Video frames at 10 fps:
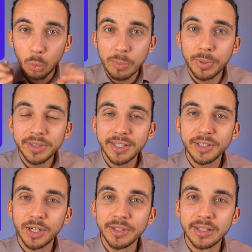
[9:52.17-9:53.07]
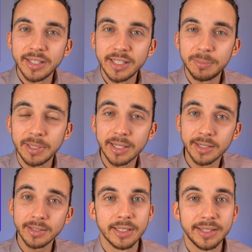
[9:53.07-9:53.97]
We put this on the list
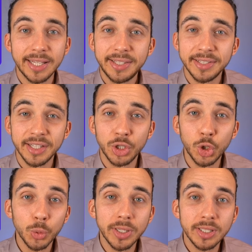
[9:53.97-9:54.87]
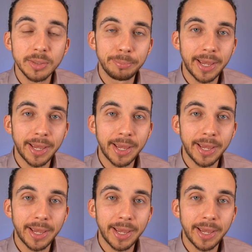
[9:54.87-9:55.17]
because this is the newest,